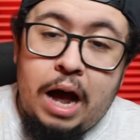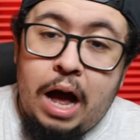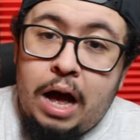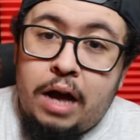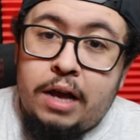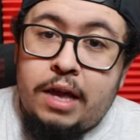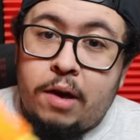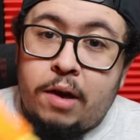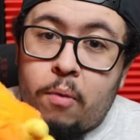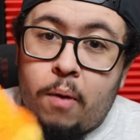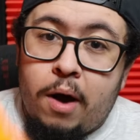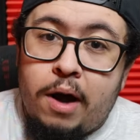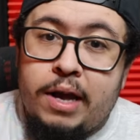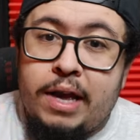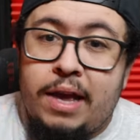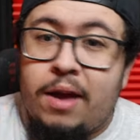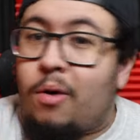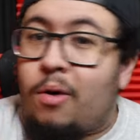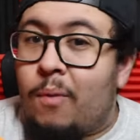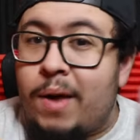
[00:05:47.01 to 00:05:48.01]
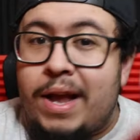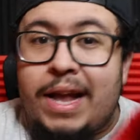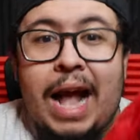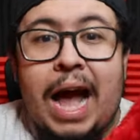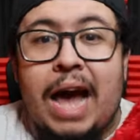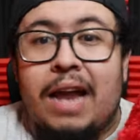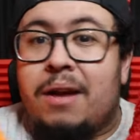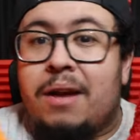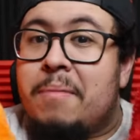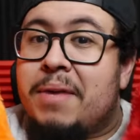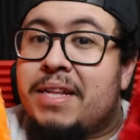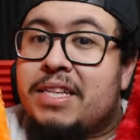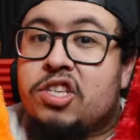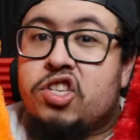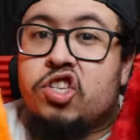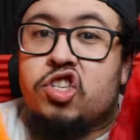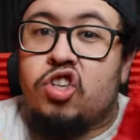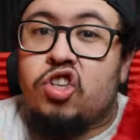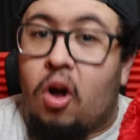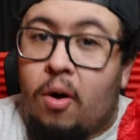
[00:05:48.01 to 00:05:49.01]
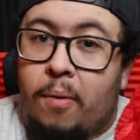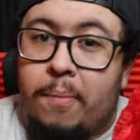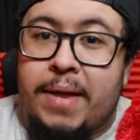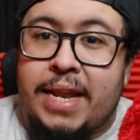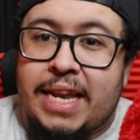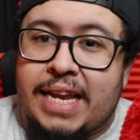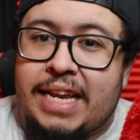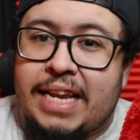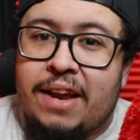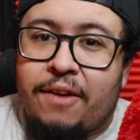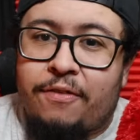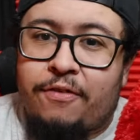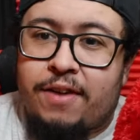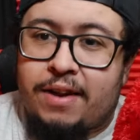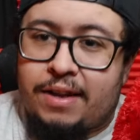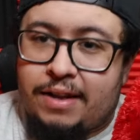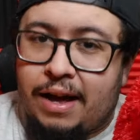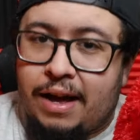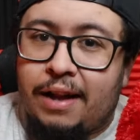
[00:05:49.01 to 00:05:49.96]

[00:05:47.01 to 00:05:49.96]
of Huggy Wuggy, we got them in so many different